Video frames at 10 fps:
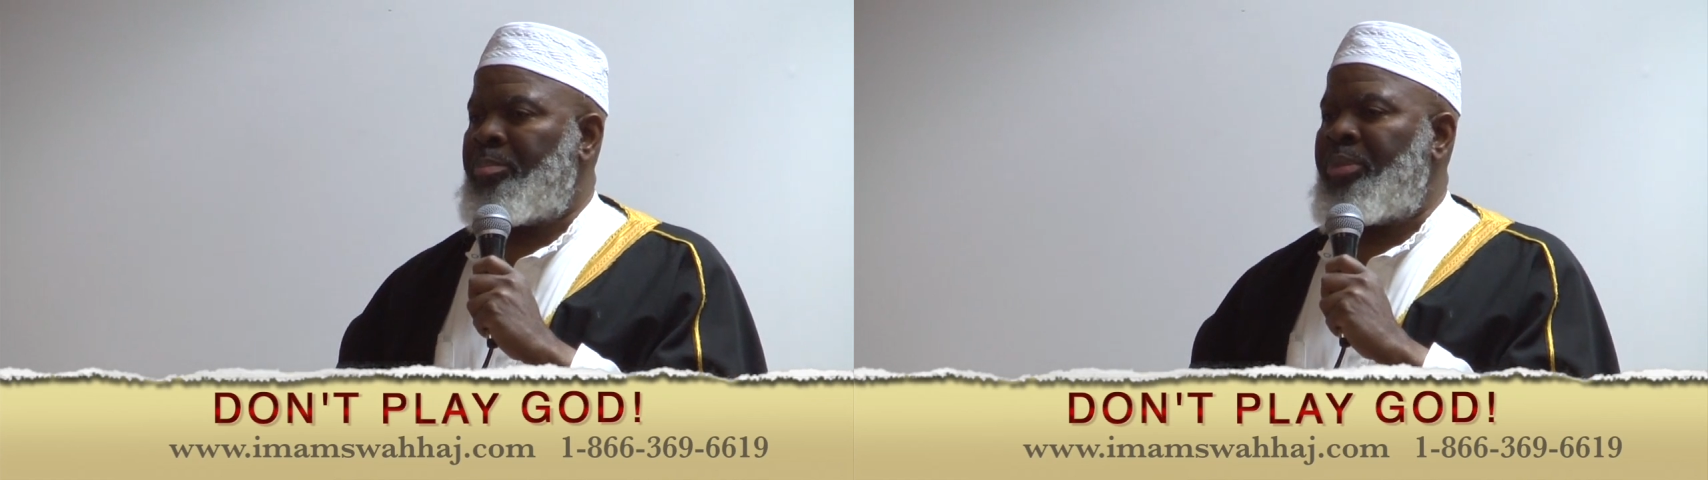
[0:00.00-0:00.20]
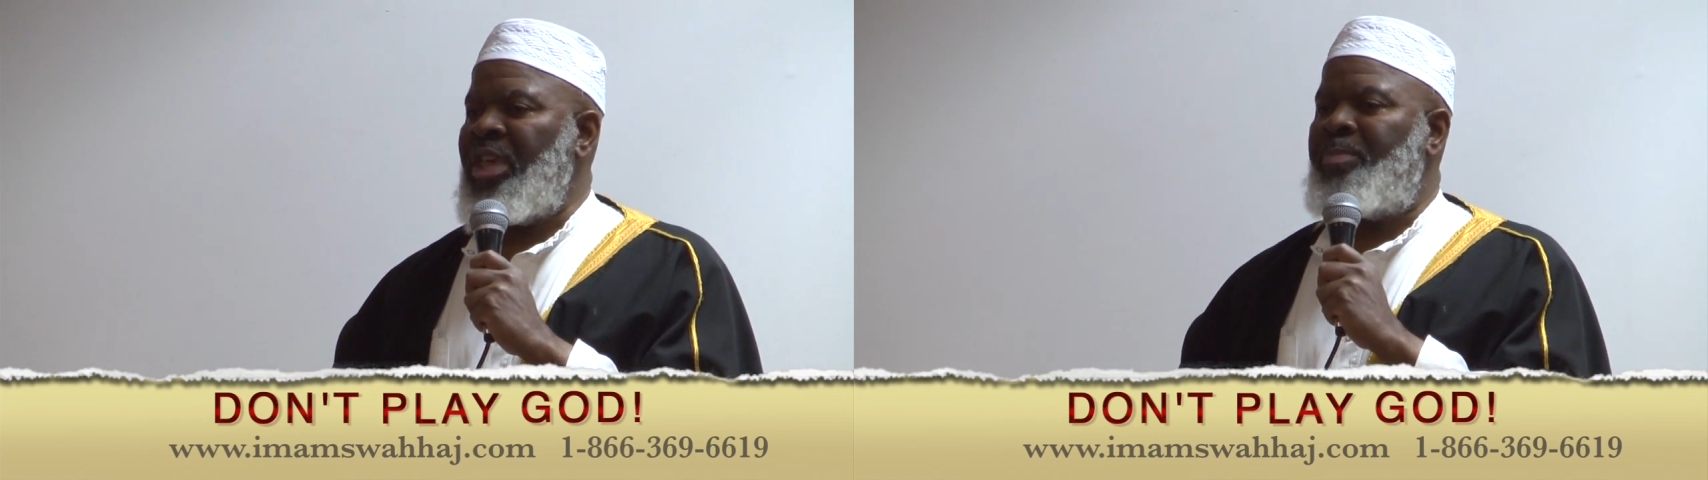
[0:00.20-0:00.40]

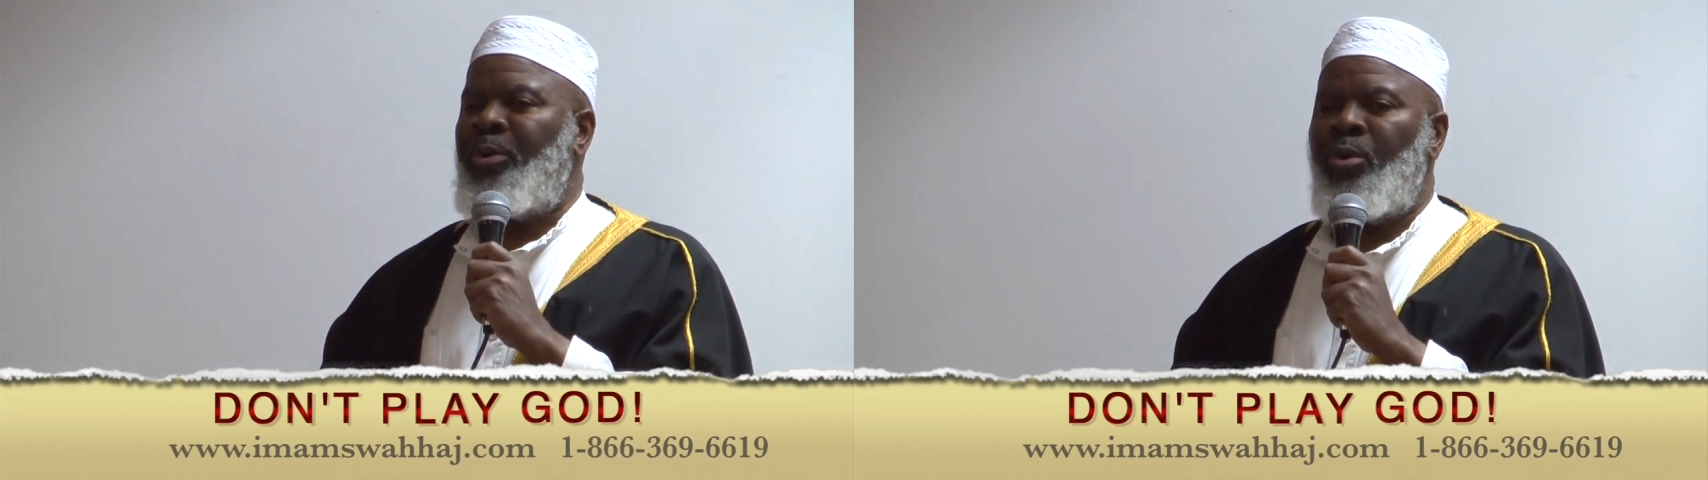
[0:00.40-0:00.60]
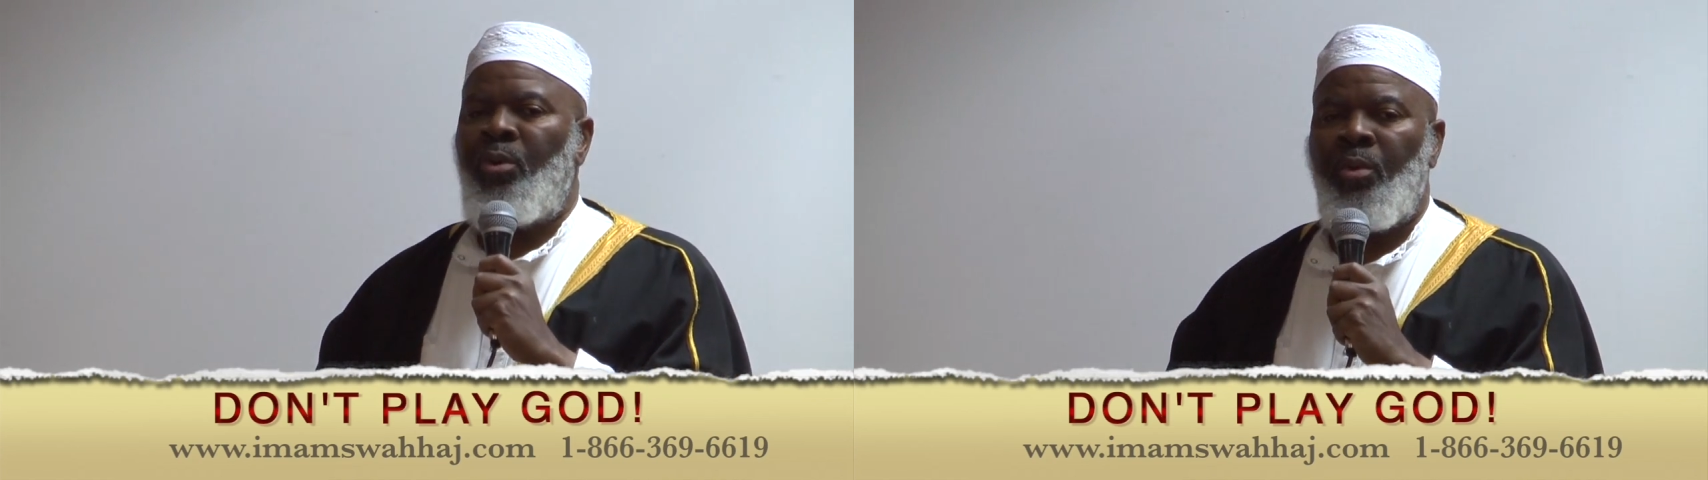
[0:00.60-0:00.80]

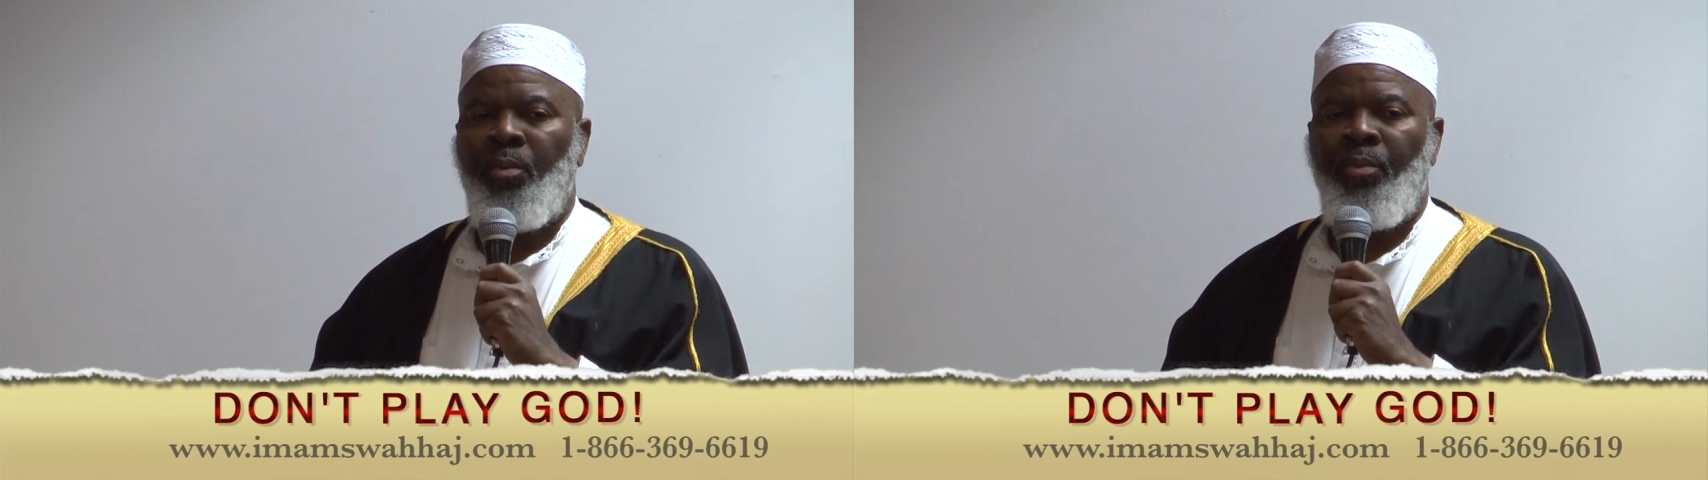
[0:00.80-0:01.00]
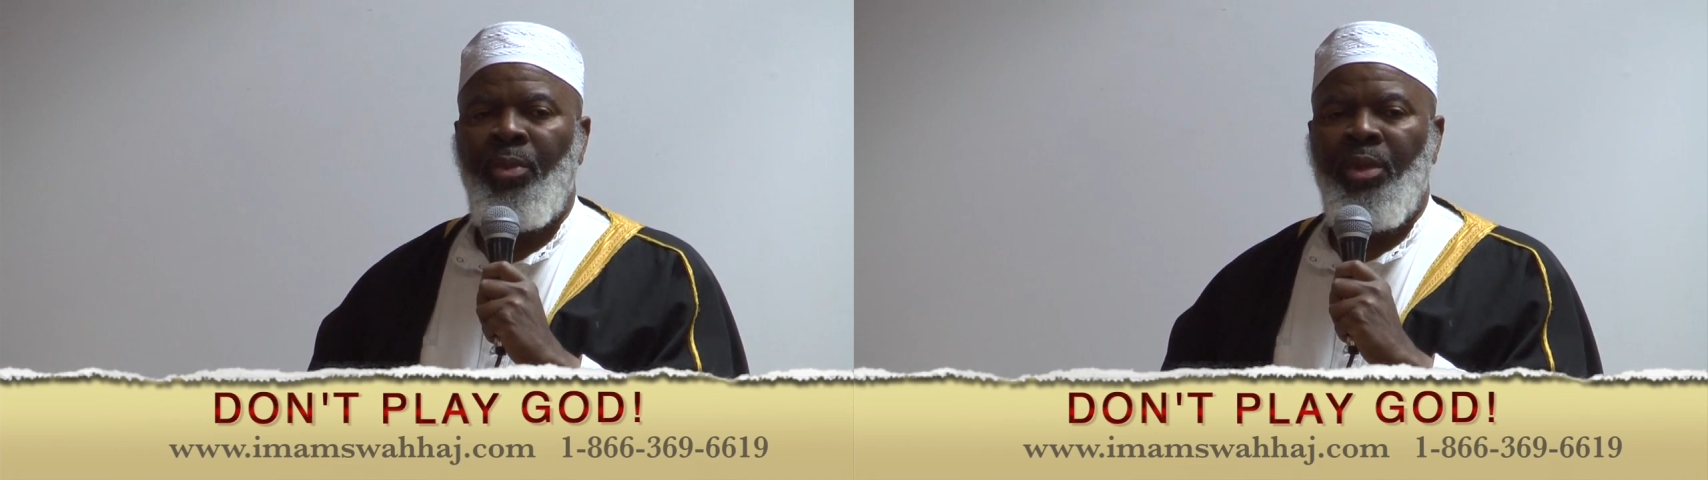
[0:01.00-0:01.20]
People
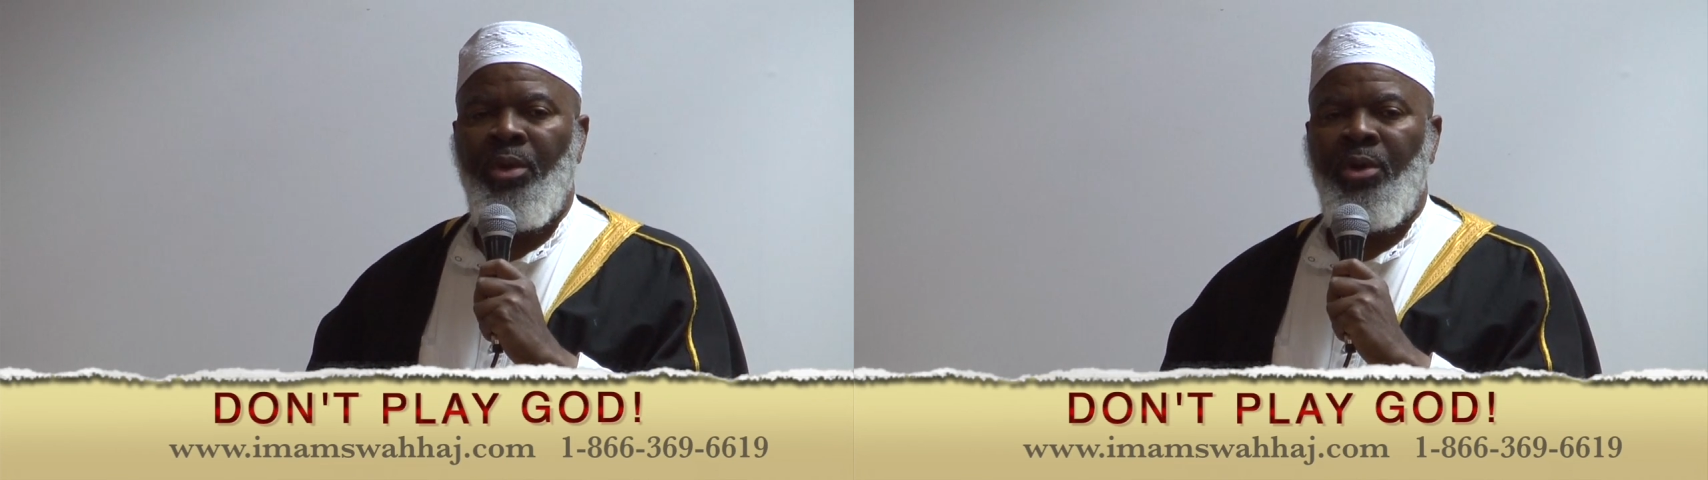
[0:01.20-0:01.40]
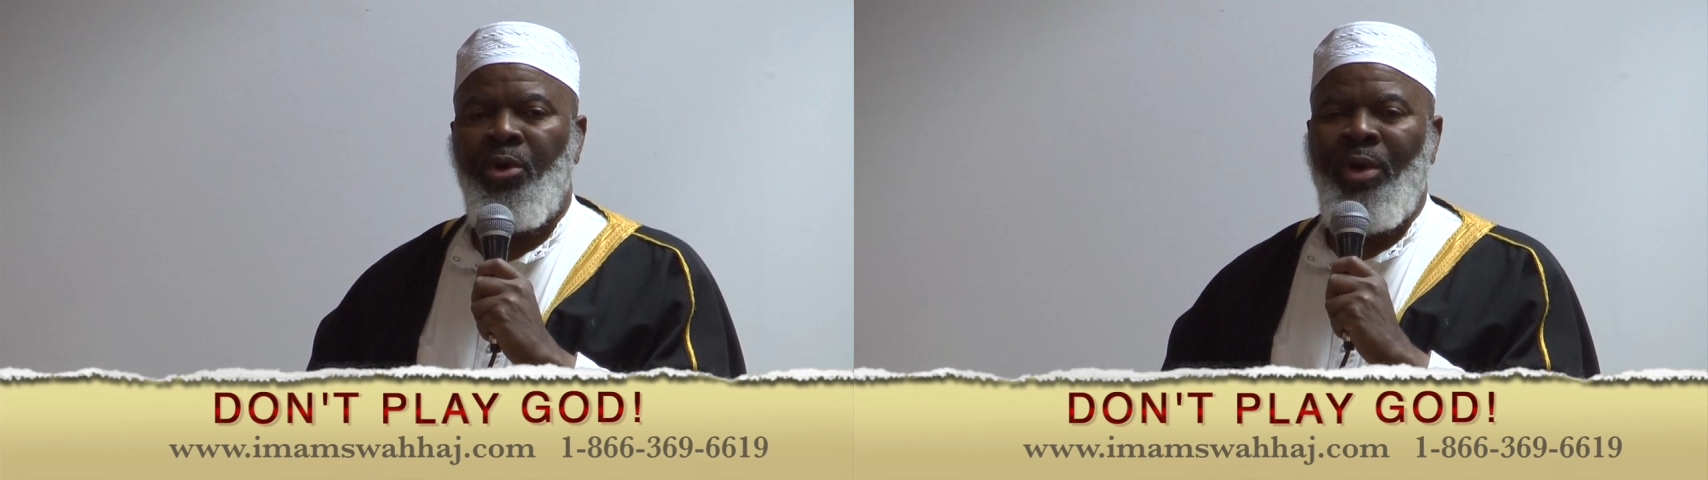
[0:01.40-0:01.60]

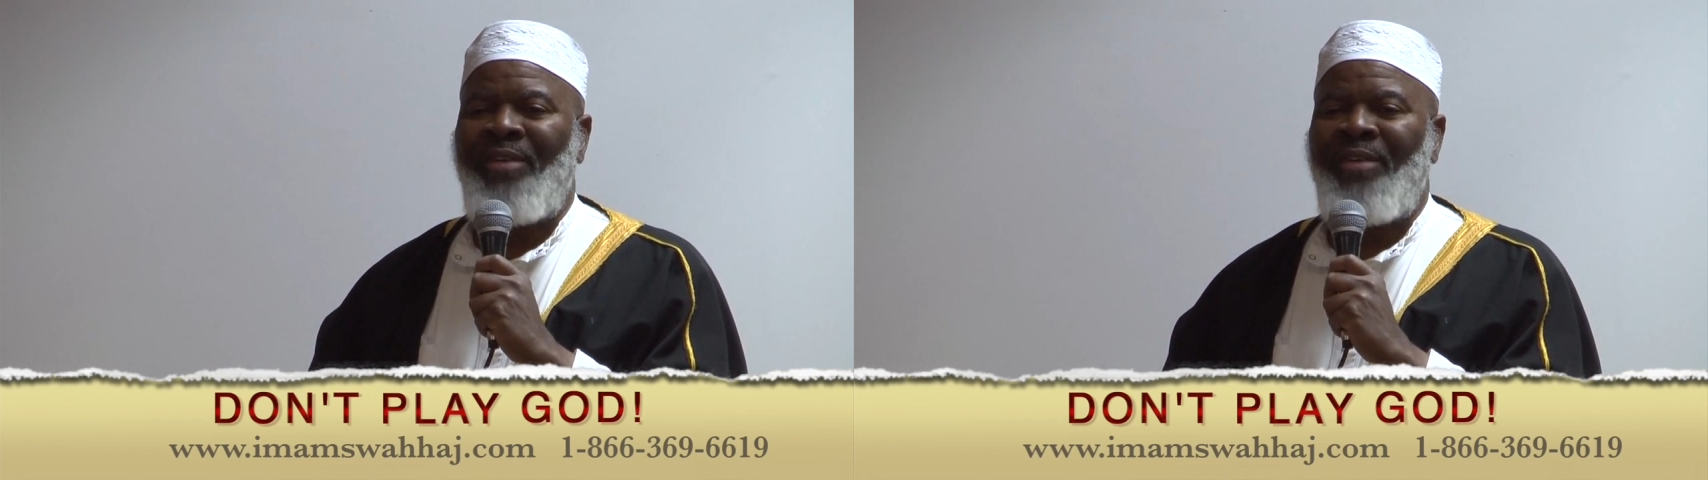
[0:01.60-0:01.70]
who